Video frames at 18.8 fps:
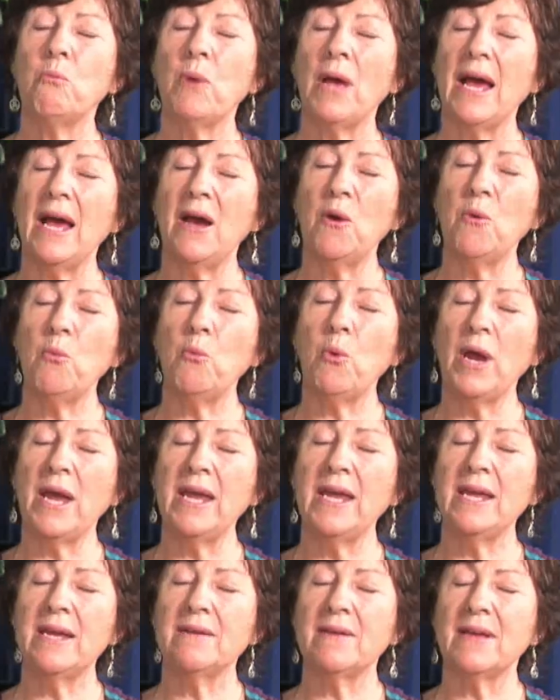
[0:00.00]
how
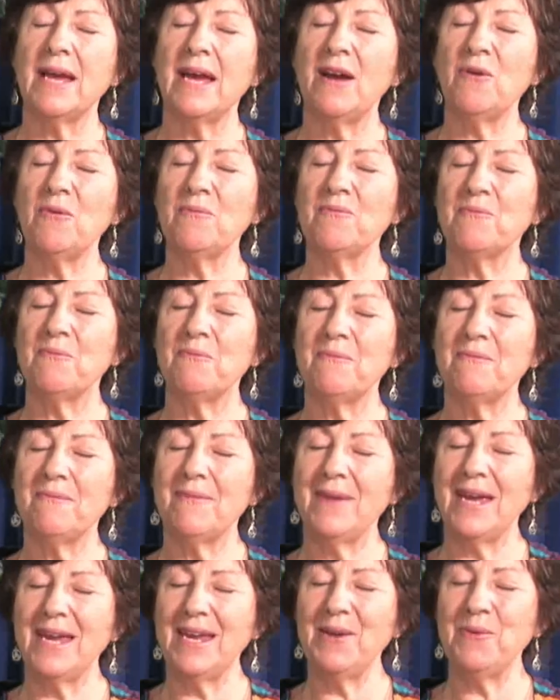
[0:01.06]
we, how
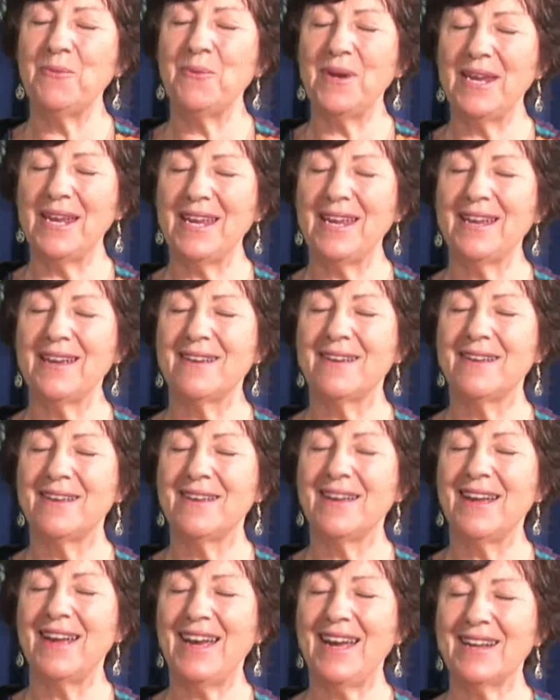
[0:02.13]
may we
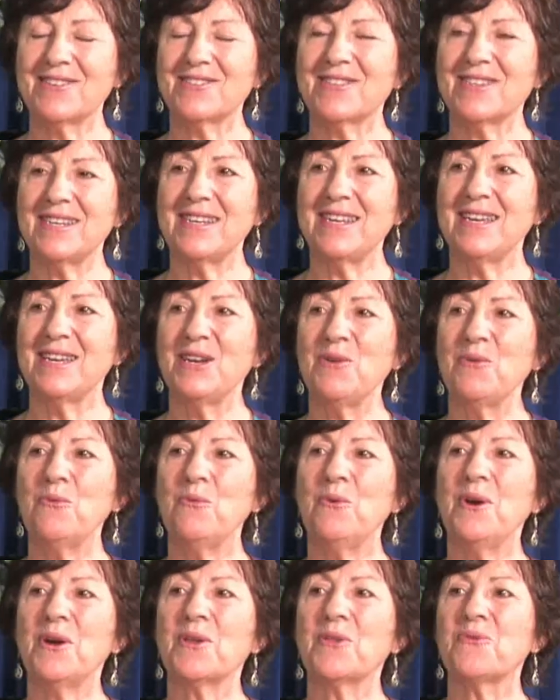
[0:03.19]
actually
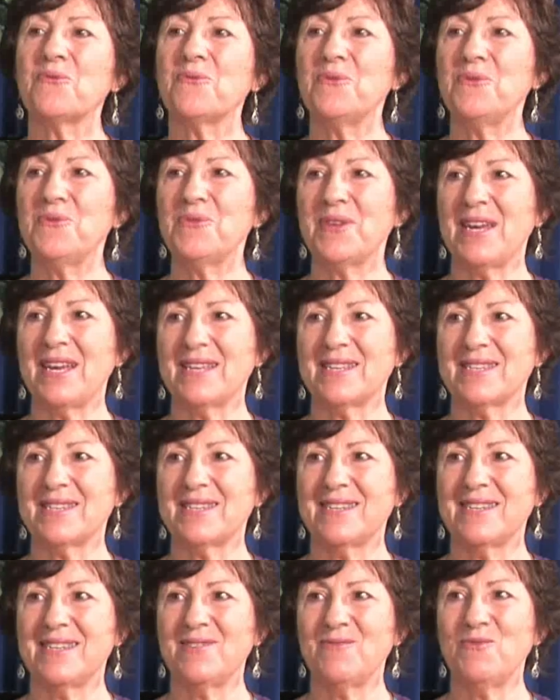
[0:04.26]
work through that,
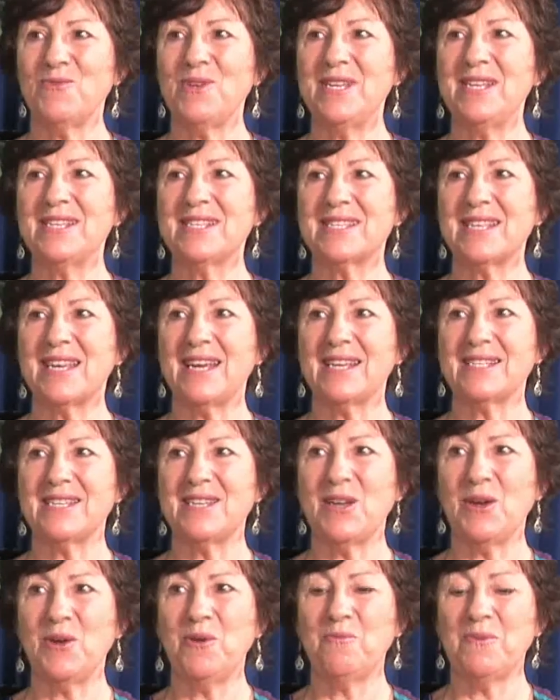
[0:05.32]
release that,
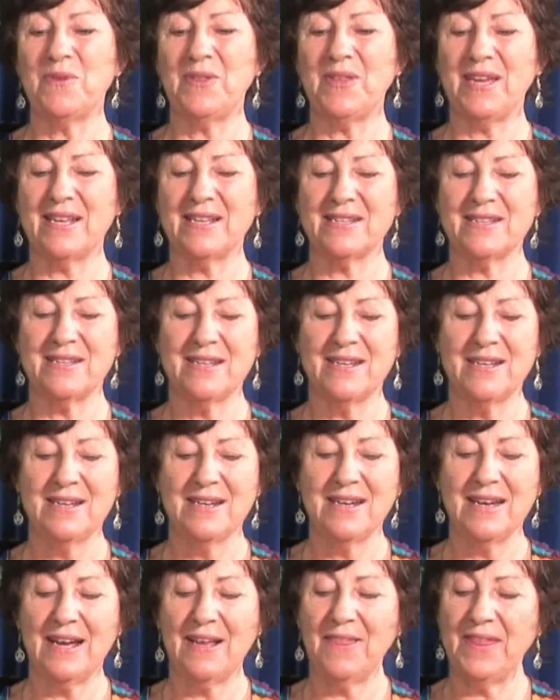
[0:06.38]
and open that.
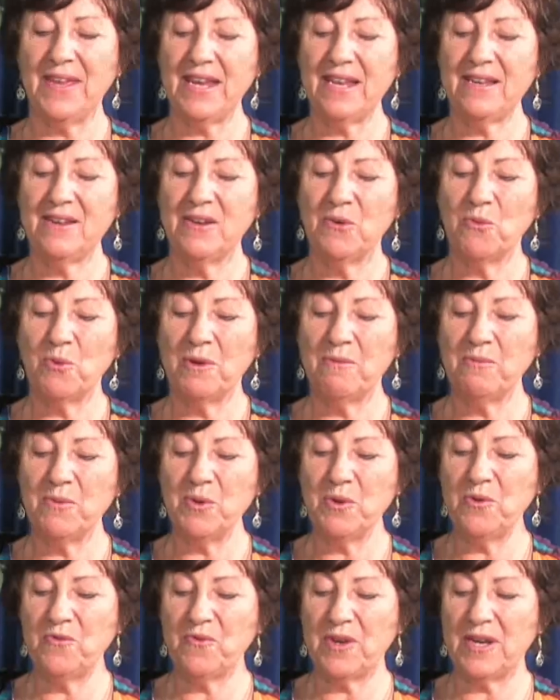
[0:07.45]
And then we
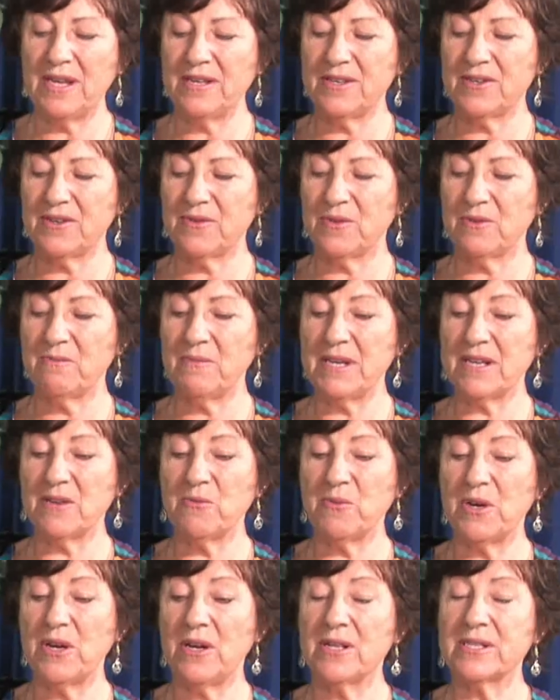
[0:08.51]
move into the
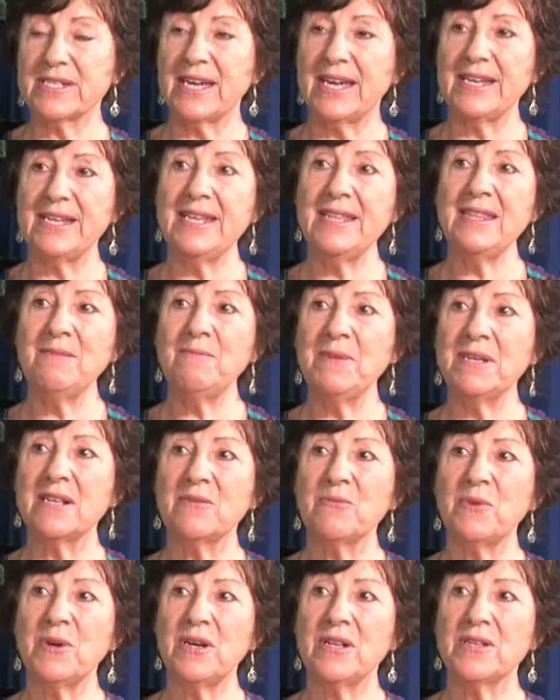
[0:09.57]
middle world, and in the
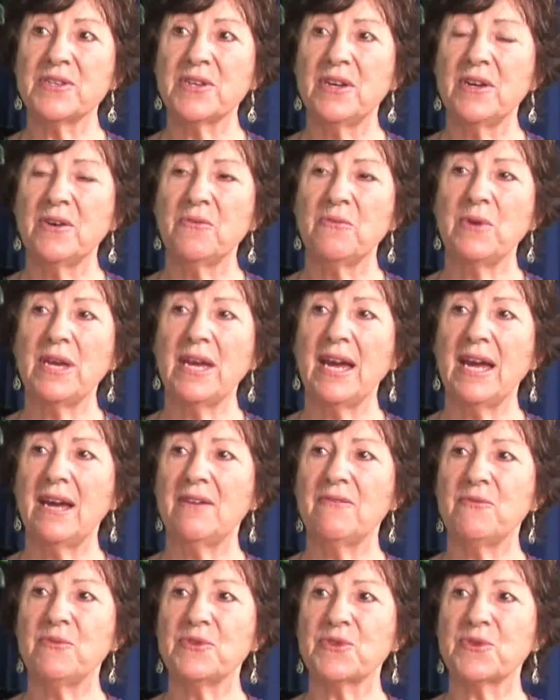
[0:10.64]
middle world we
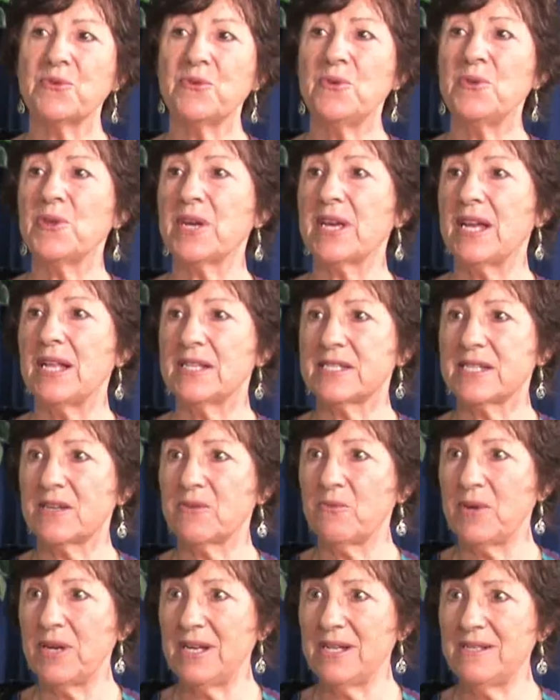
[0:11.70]
have what's called the
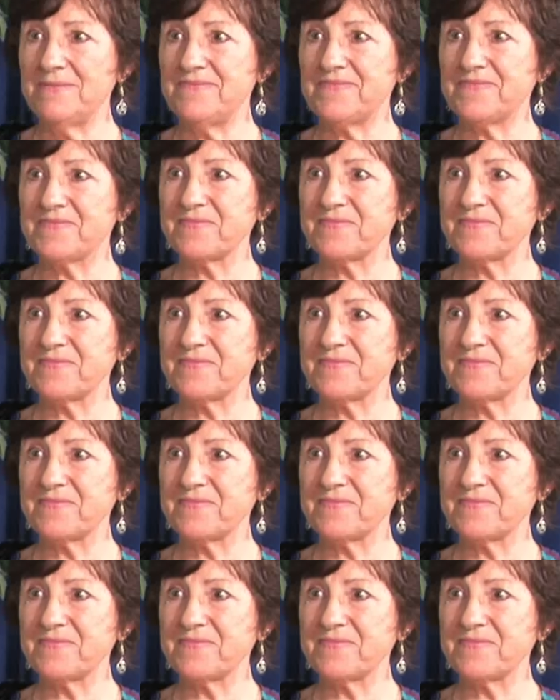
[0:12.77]
Celtic wheel,